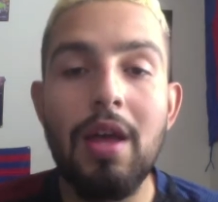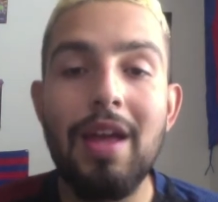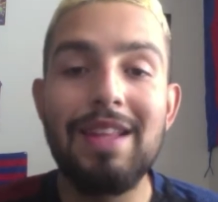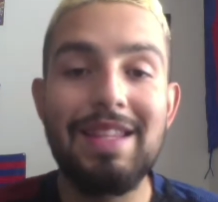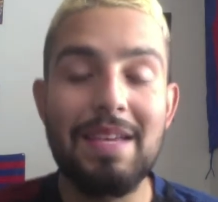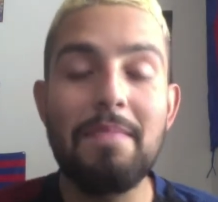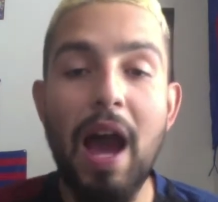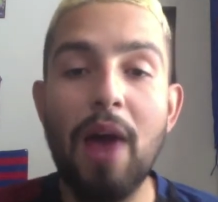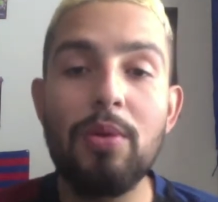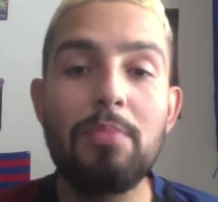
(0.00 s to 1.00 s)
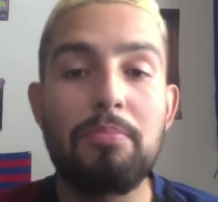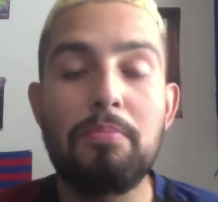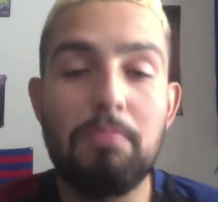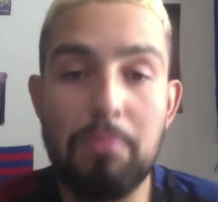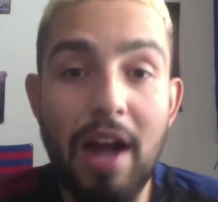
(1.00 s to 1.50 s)
Tim Howard,
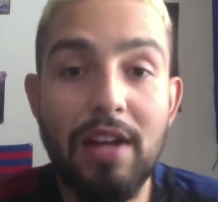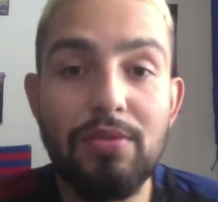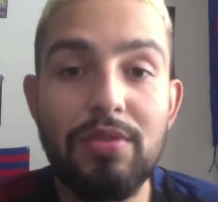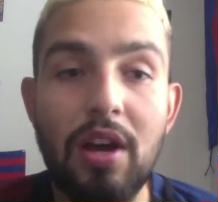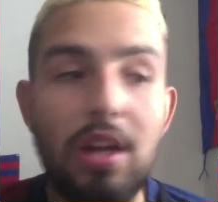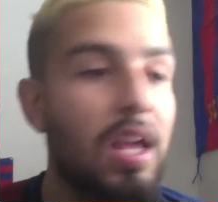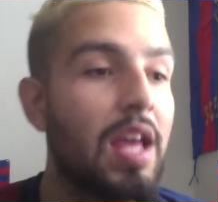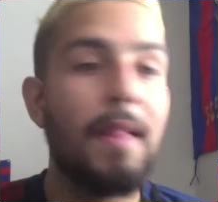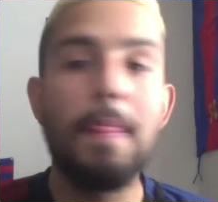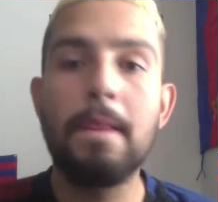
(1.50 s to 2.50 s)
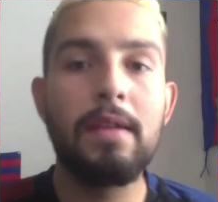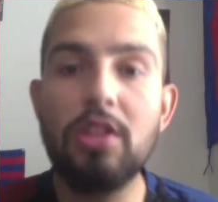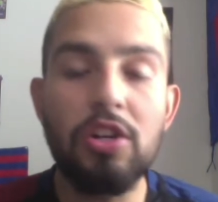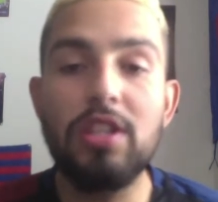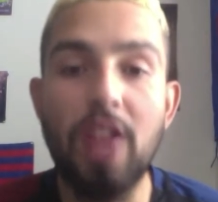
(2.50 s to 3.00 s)
Brad Guzan, they're
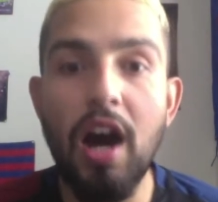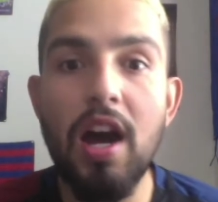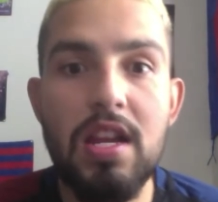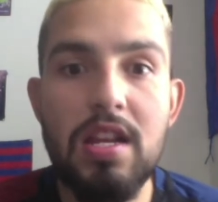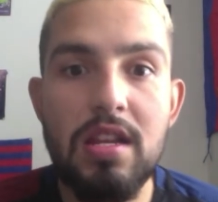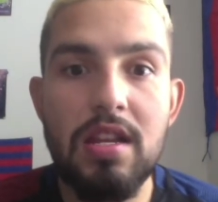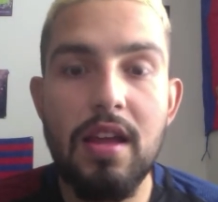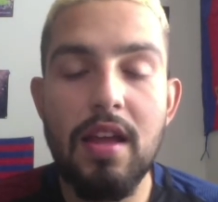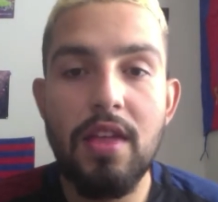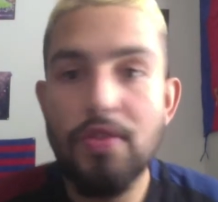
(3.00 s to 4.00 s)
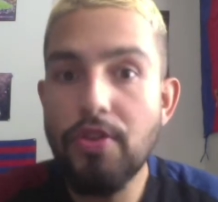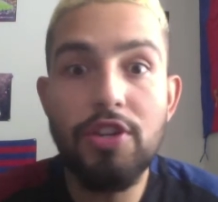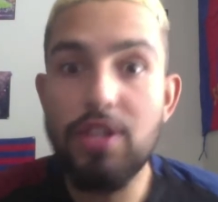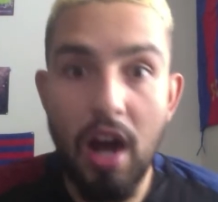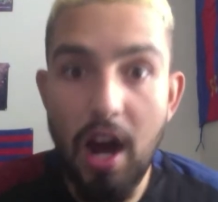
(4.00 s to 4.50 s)
done. They're
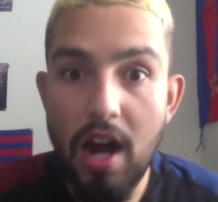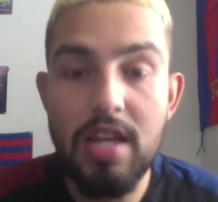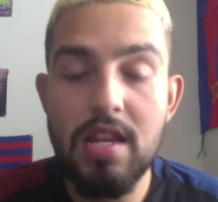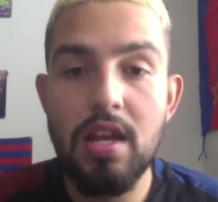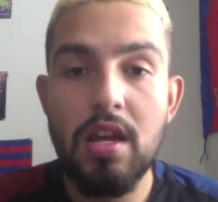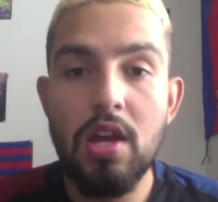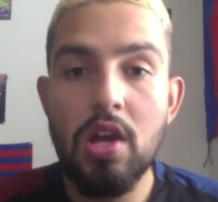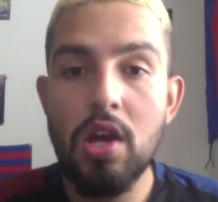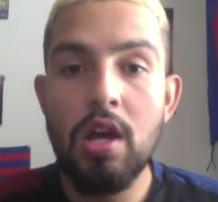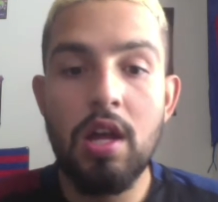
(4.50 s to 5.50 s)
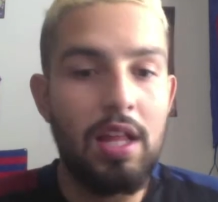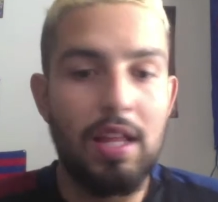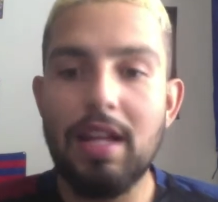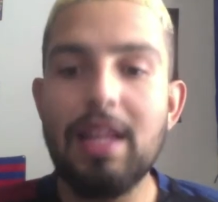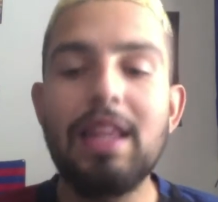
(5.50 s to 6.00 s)
done.
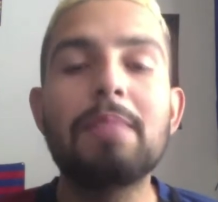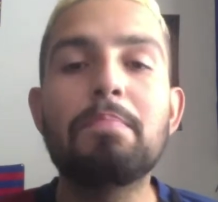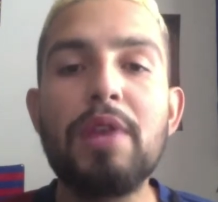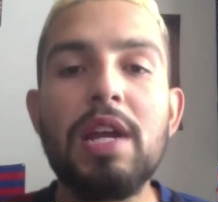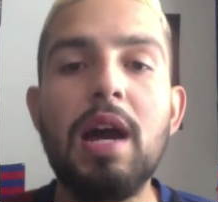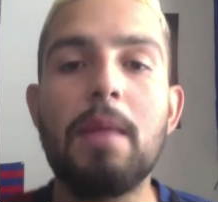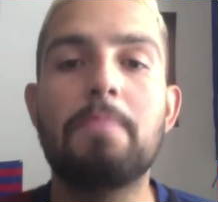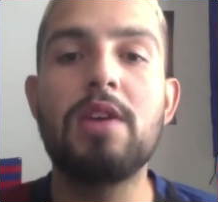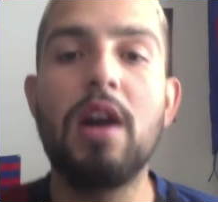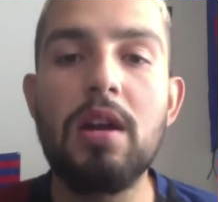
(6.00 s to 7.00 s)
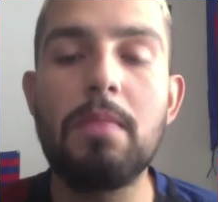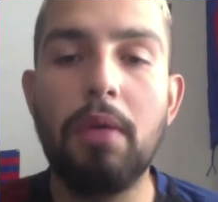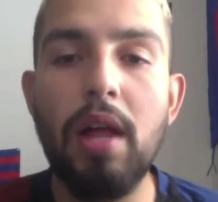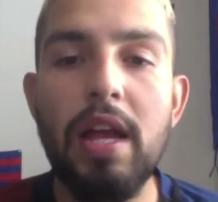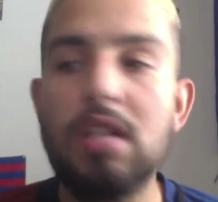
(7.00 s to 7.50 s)
Bring up younger
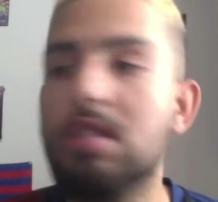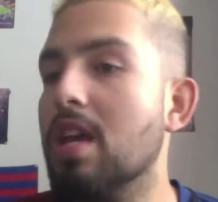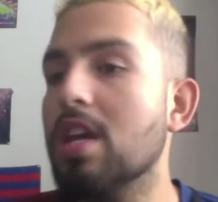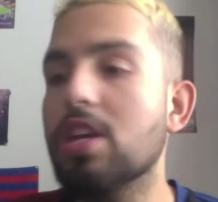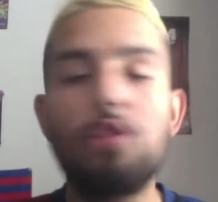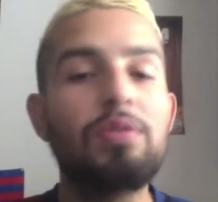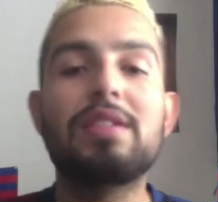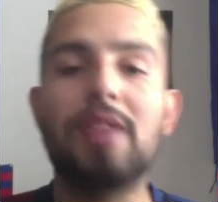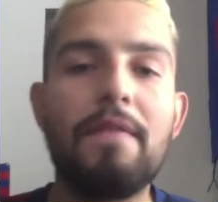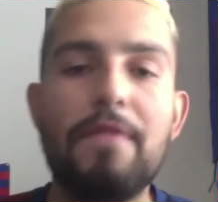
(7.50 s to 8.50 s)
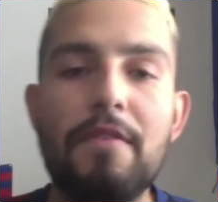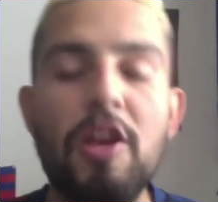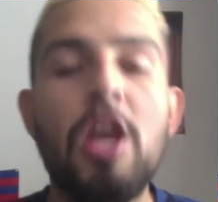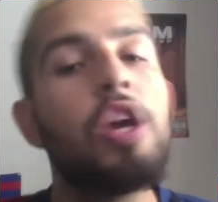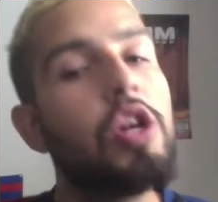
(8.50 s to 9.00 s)
players. You know, it's time for a
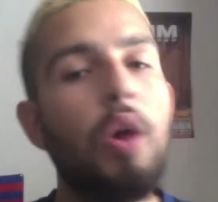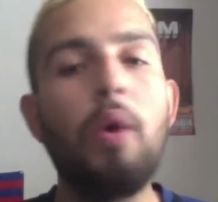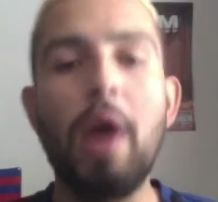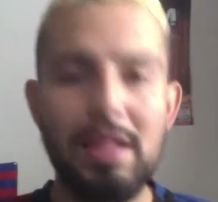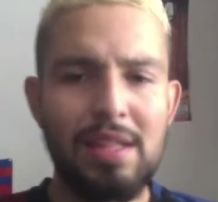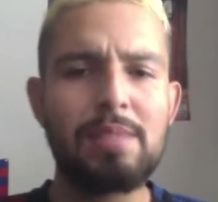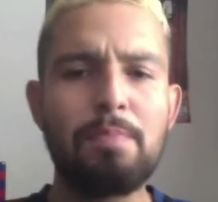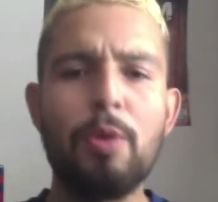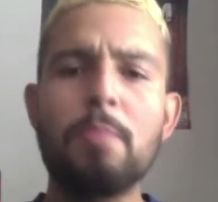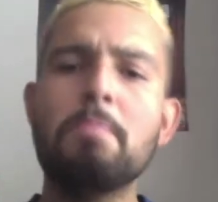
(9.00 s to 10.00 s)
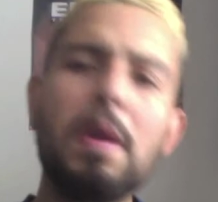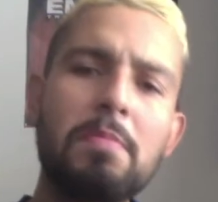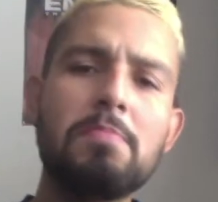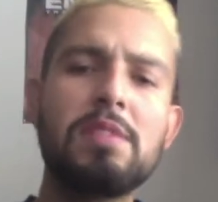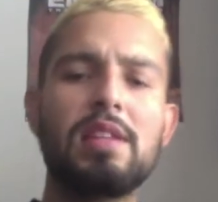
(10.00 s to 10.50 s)
You know, at this point, maybe
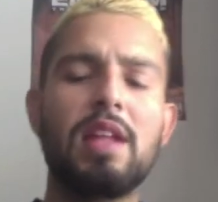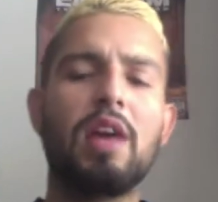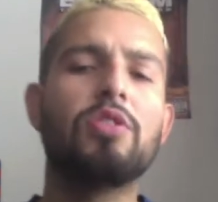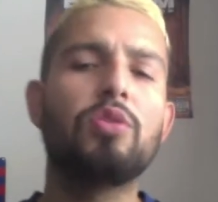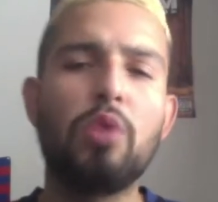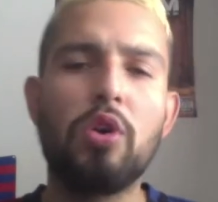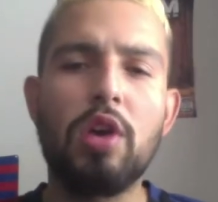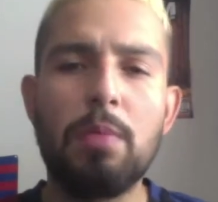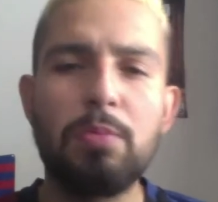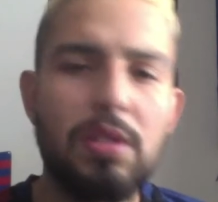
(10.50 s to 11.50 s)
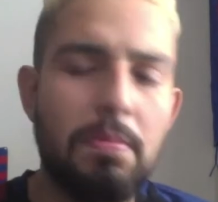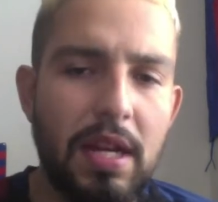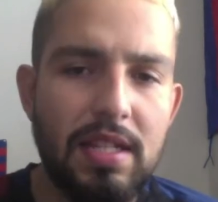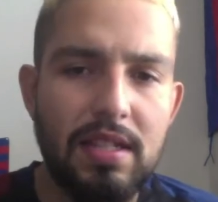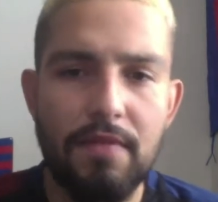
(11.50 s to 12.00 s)
missing out on the World Cup was the best
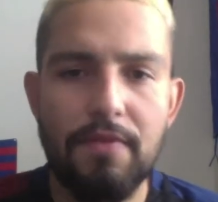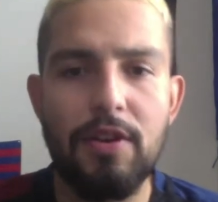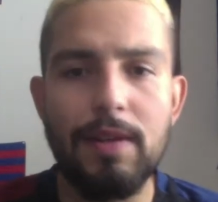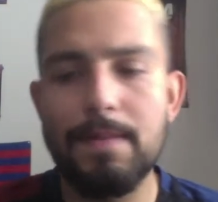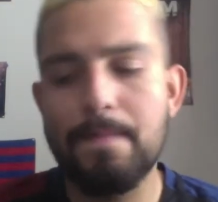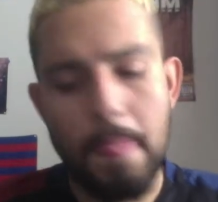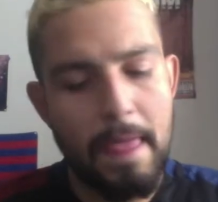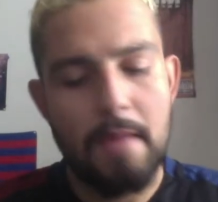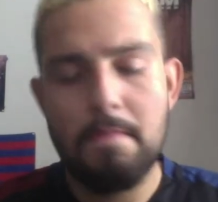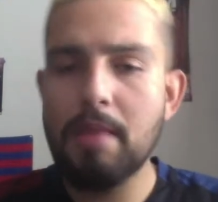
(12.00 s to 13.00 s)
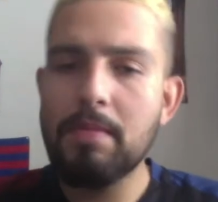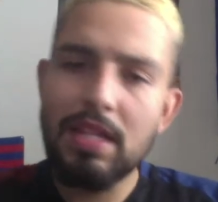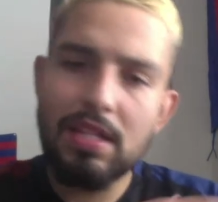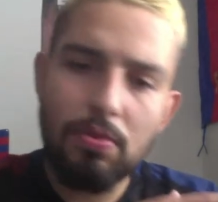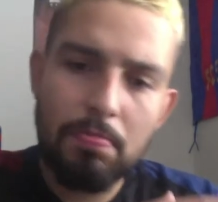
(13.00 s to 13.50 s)
thing for us. Maybe this will
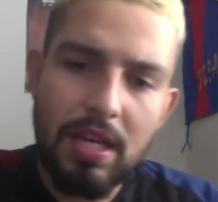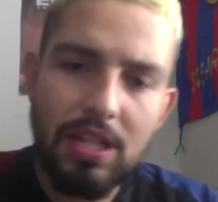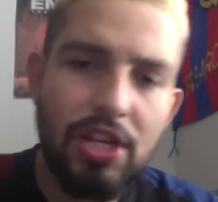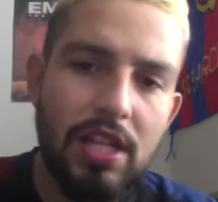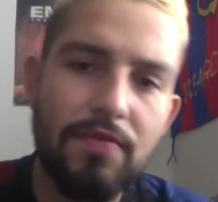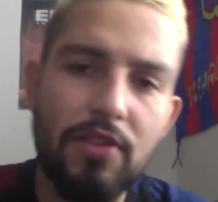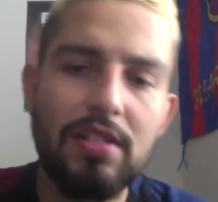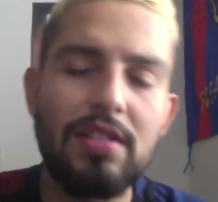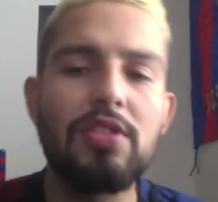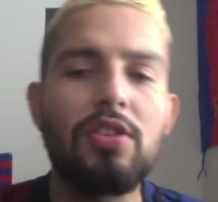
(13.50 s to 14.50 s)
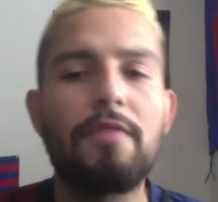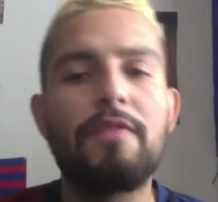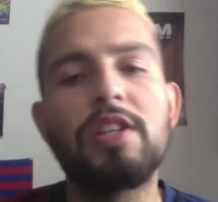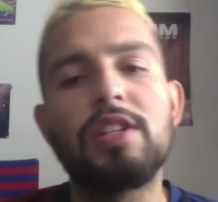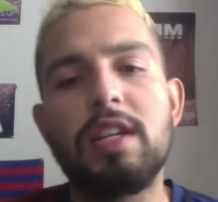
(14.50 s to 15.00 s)
be a chance for us to start fresh
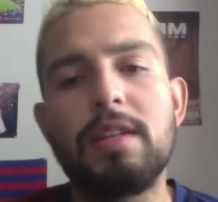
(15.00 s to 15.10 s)
again.